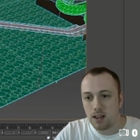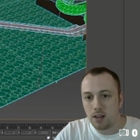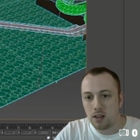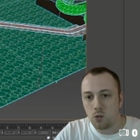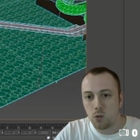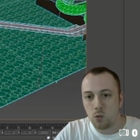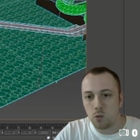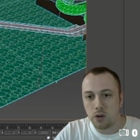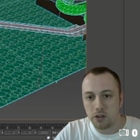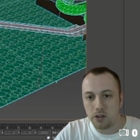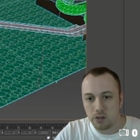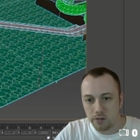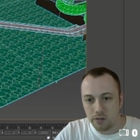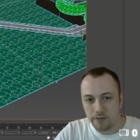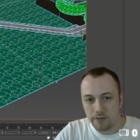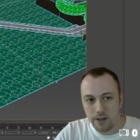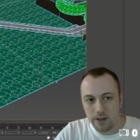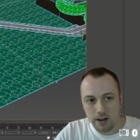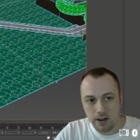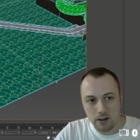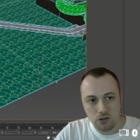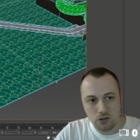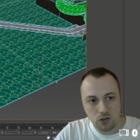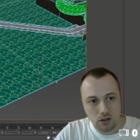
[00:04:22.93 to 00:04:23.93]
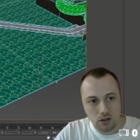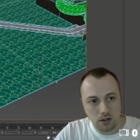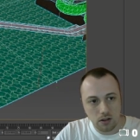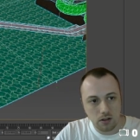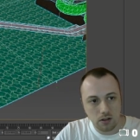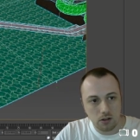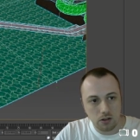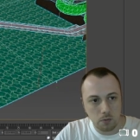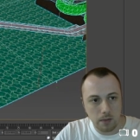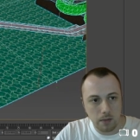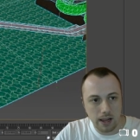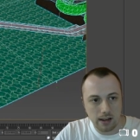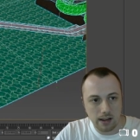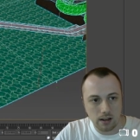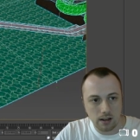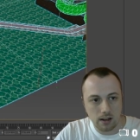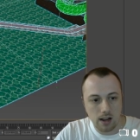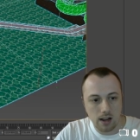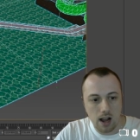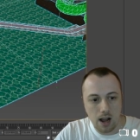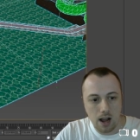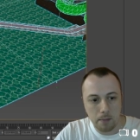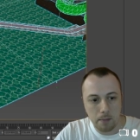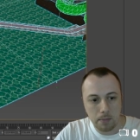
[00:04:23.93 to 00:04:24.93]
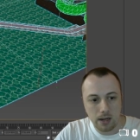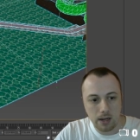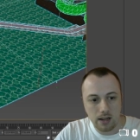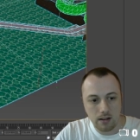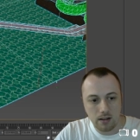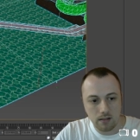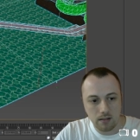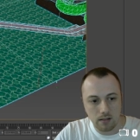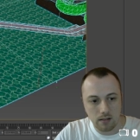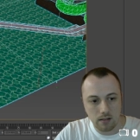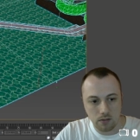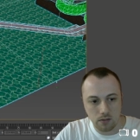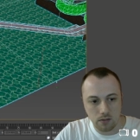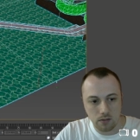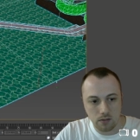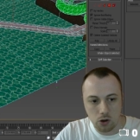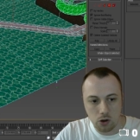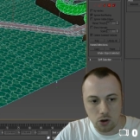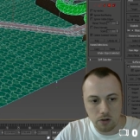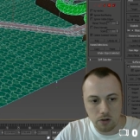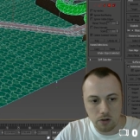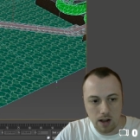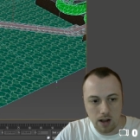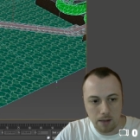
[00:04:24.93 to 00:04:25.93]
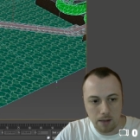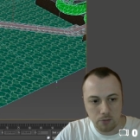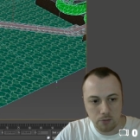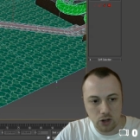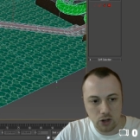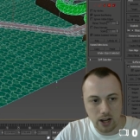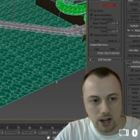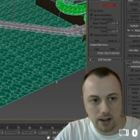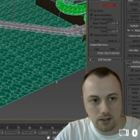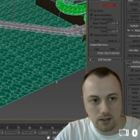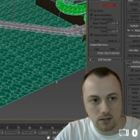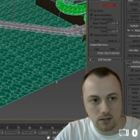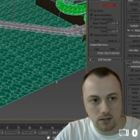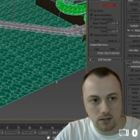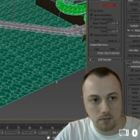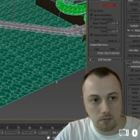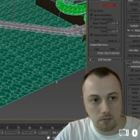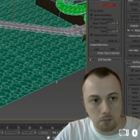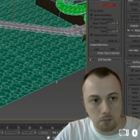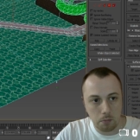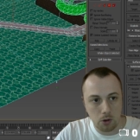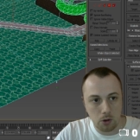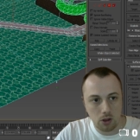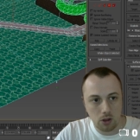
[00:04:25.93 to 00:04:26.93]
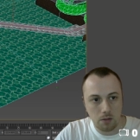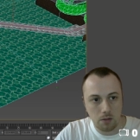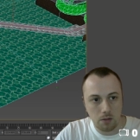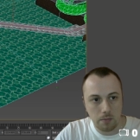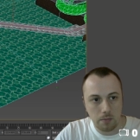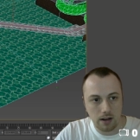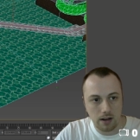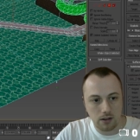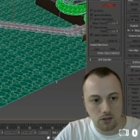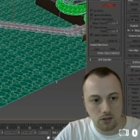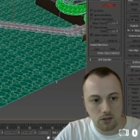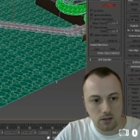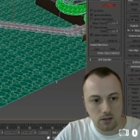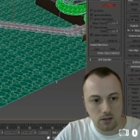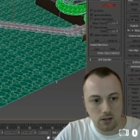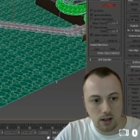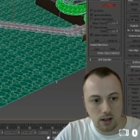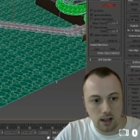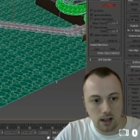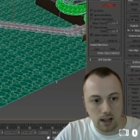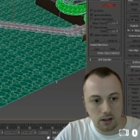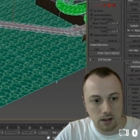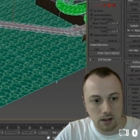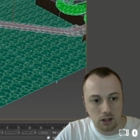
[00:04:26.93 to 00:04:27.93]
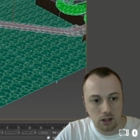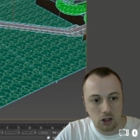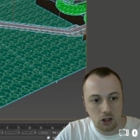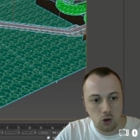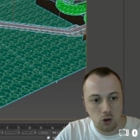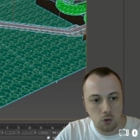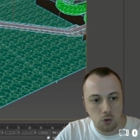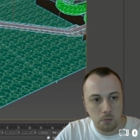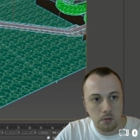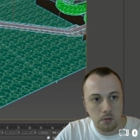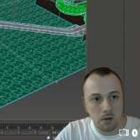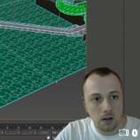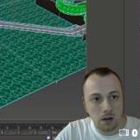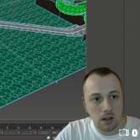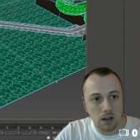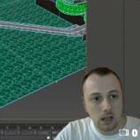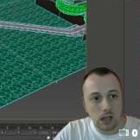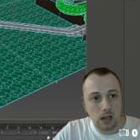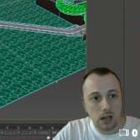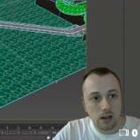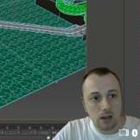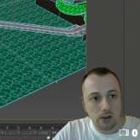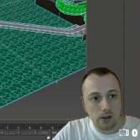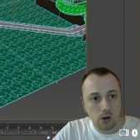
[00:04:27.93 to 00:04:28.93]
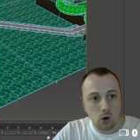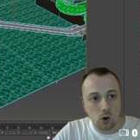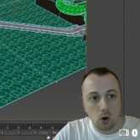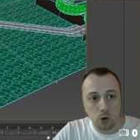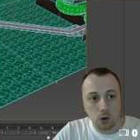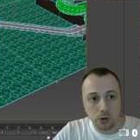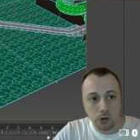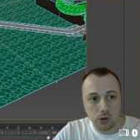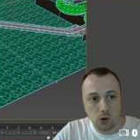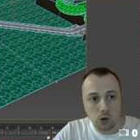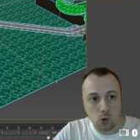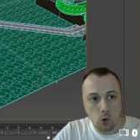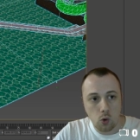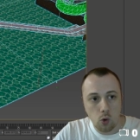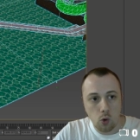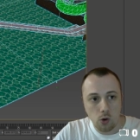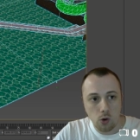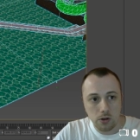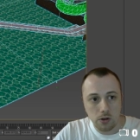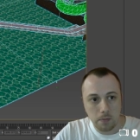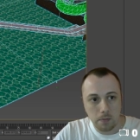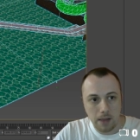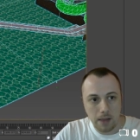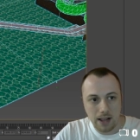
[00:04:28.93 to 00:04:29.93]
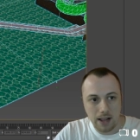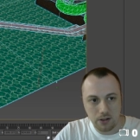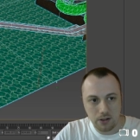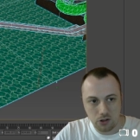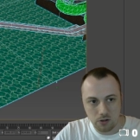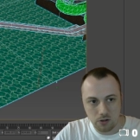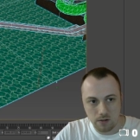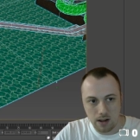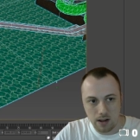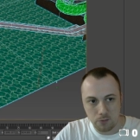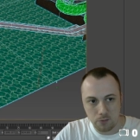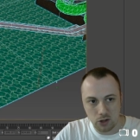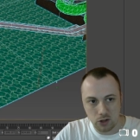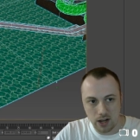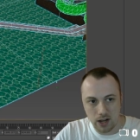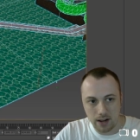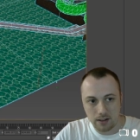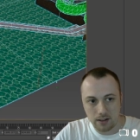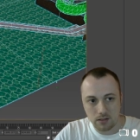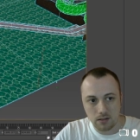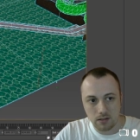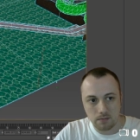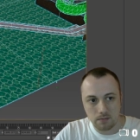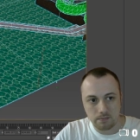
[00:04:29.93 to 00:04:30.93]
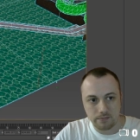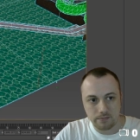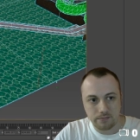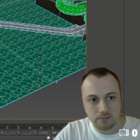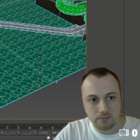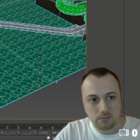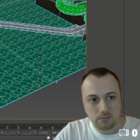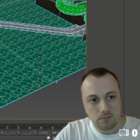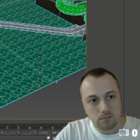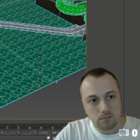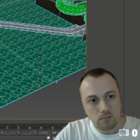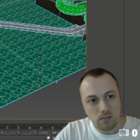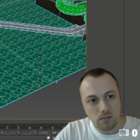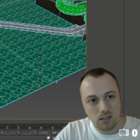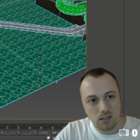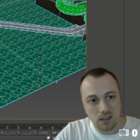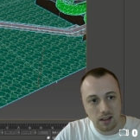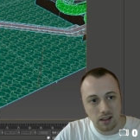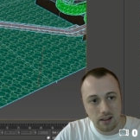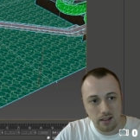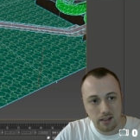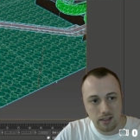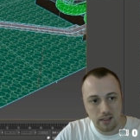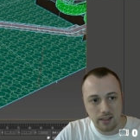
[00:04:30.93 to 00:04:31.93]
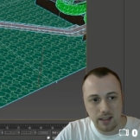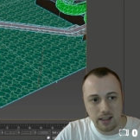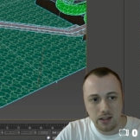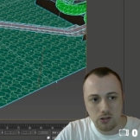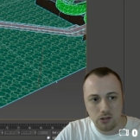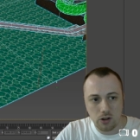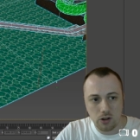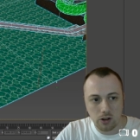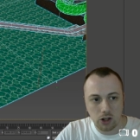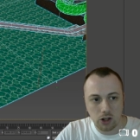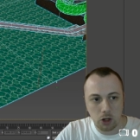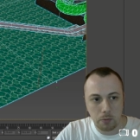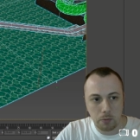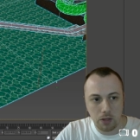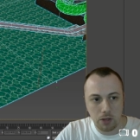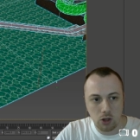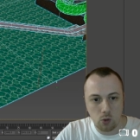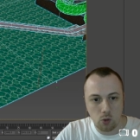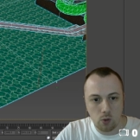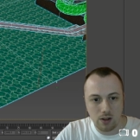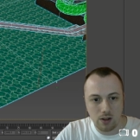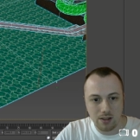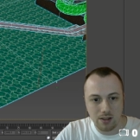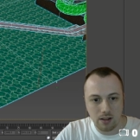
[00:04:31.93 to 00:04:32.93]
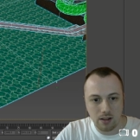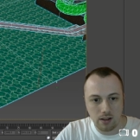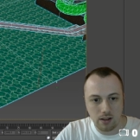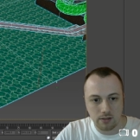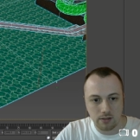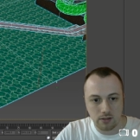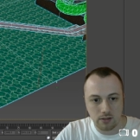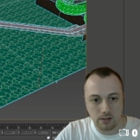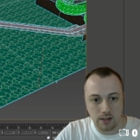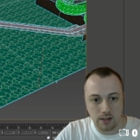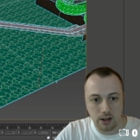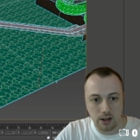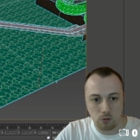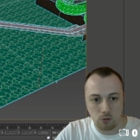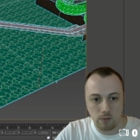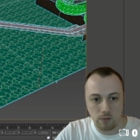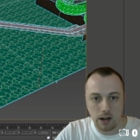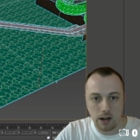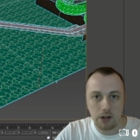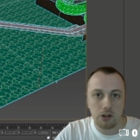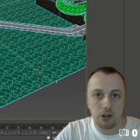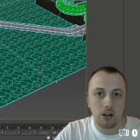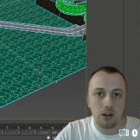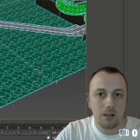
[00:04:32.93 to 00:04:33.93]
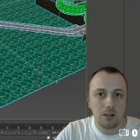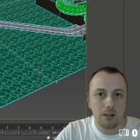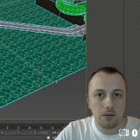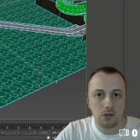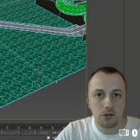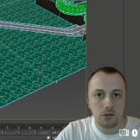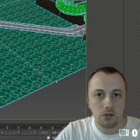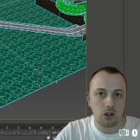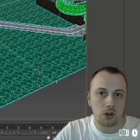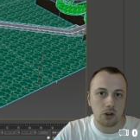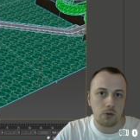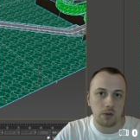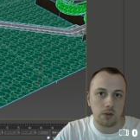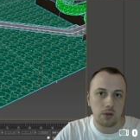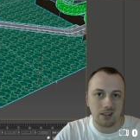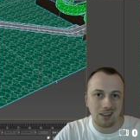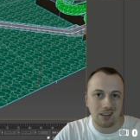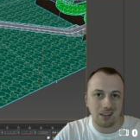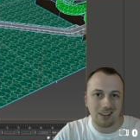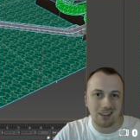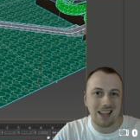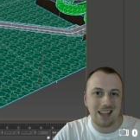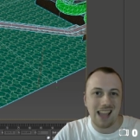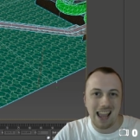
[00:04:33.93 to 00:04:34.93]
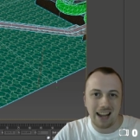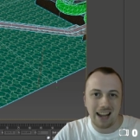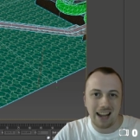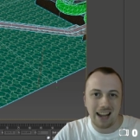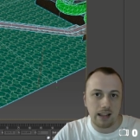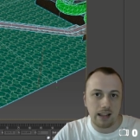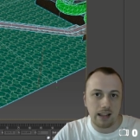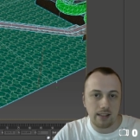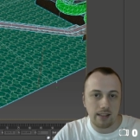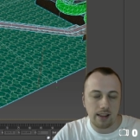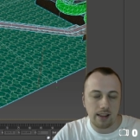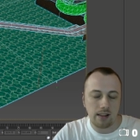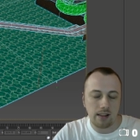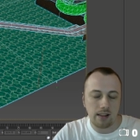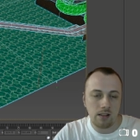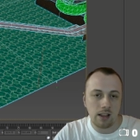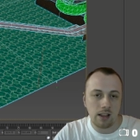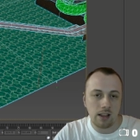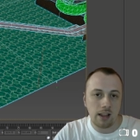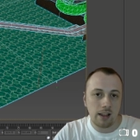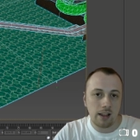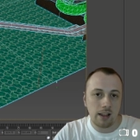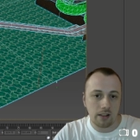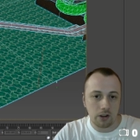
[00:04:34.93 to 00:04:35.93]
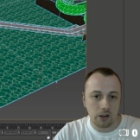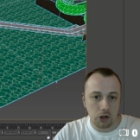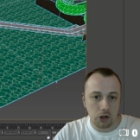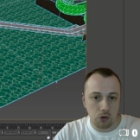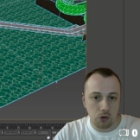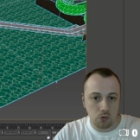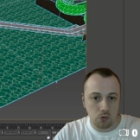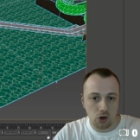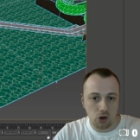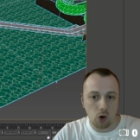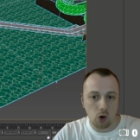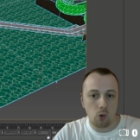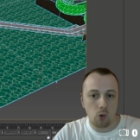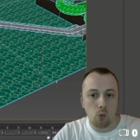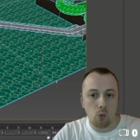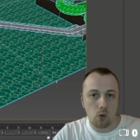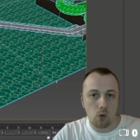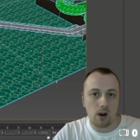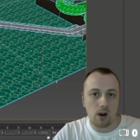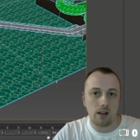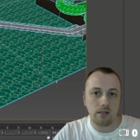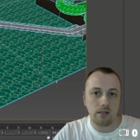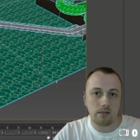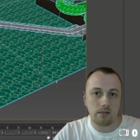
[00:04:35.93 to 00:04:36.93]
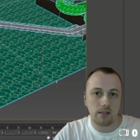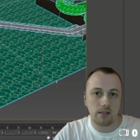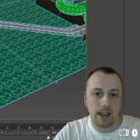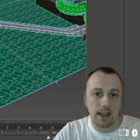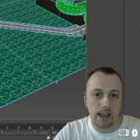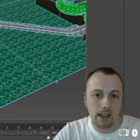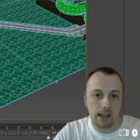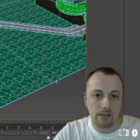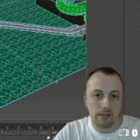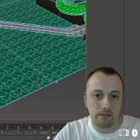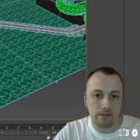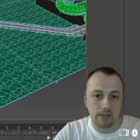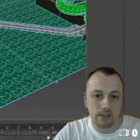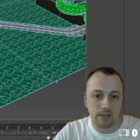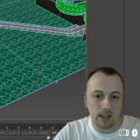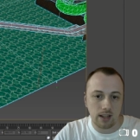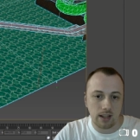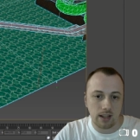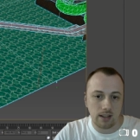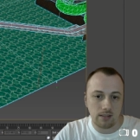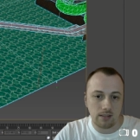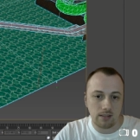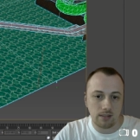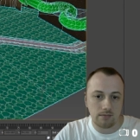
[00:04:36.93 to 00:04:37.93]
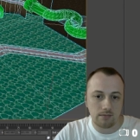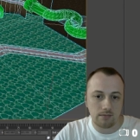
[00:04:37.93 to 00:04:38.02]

When you're finished, you make a copy of all your objects and put them in a uh, cube called Course Master Objects. These are going to be the ones that are rendered, so you would delete anything that you don't want to have uh,